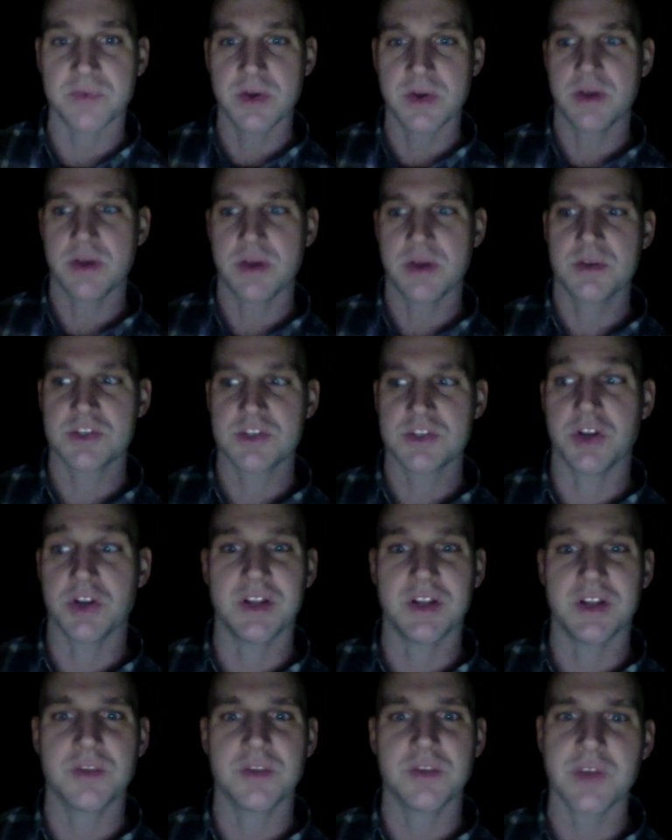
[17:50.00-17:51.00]
certain
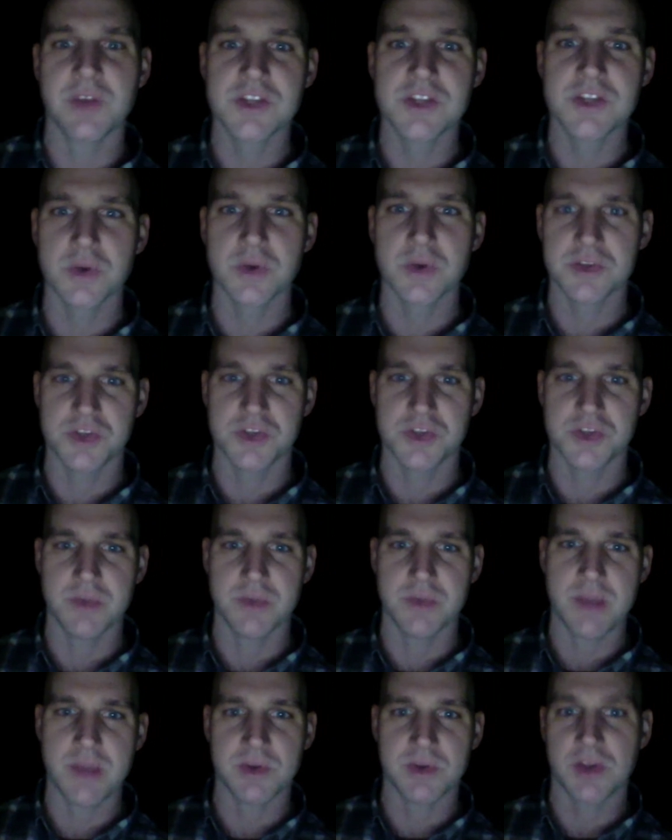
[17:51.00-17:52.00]
individuals who maybe
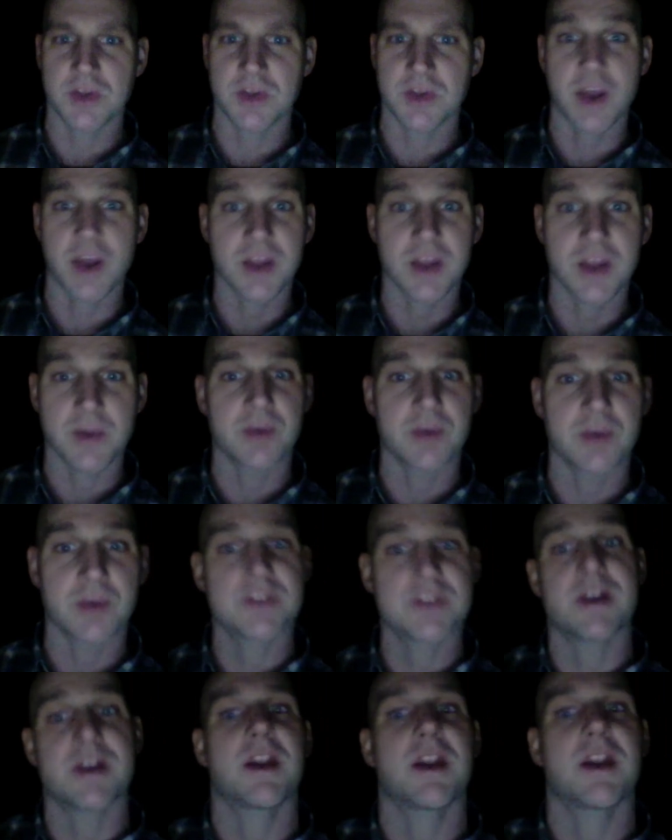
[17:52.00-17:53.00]
are talking about the
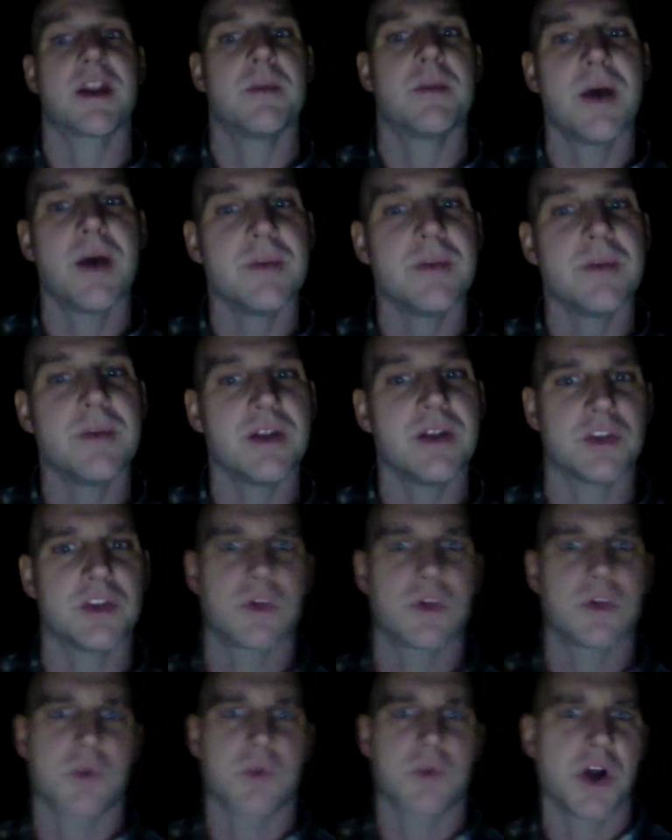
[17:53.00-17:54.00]
Second Amendment at the
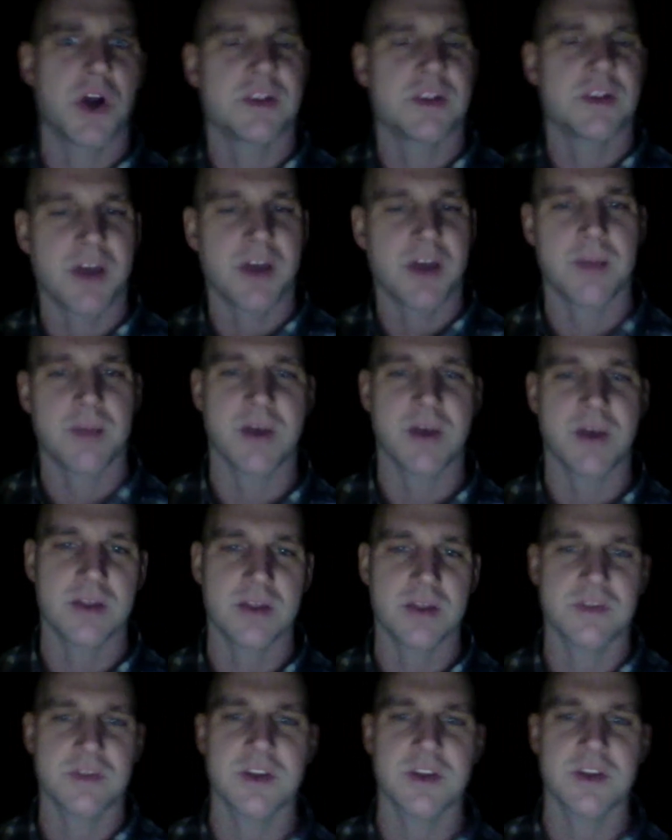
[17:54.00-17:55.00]
wrong time, kind of
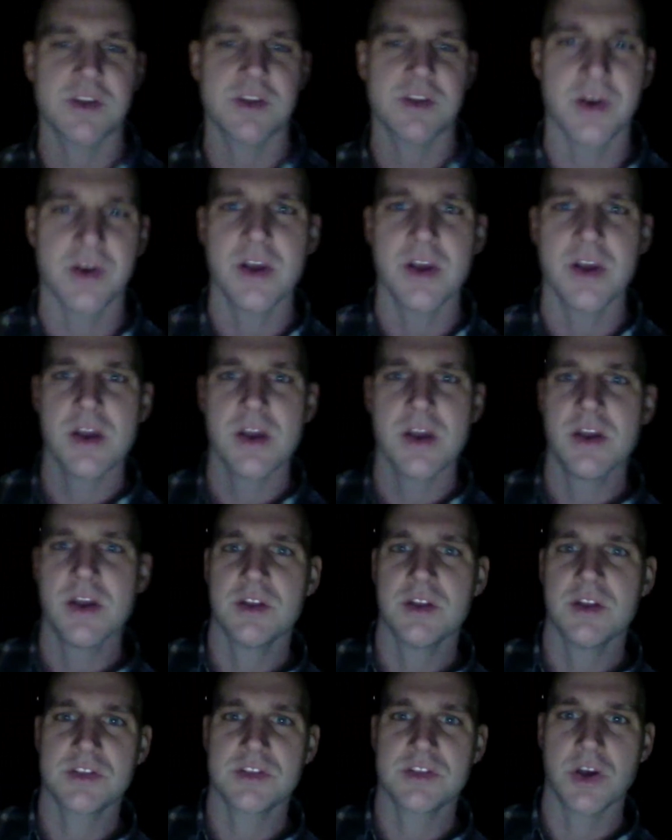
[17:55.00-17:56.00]
thing, And
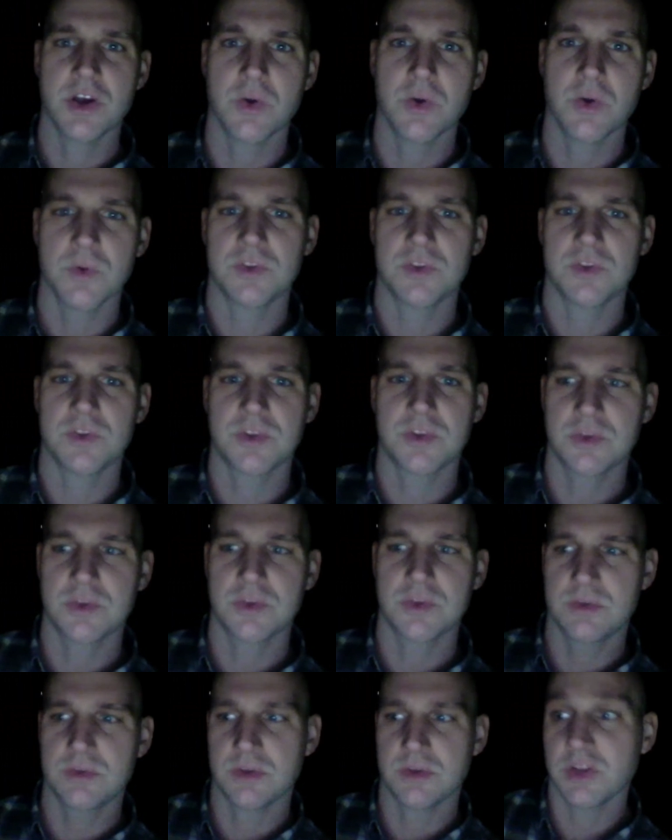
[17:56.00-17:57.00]
so
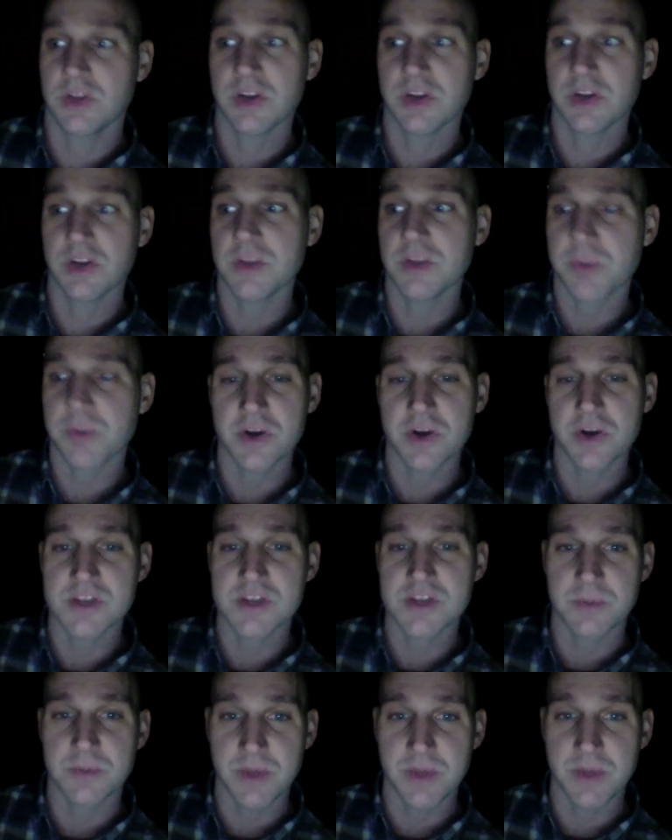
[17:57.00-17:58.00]
they're literally purging
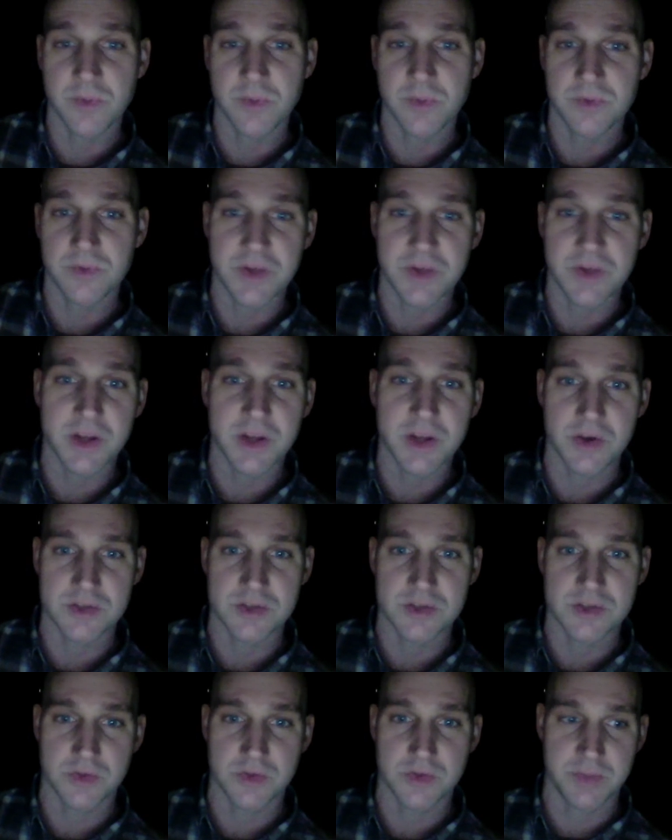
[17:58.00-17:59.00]
people and videos who've